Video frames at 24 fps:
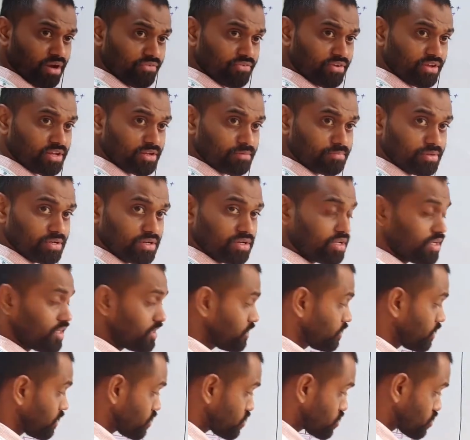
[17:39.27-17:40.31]
available,
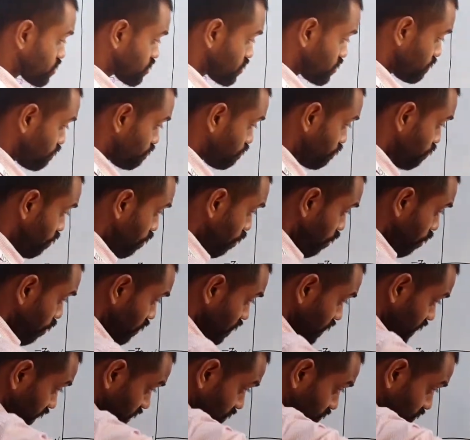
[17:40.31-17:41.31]
there is more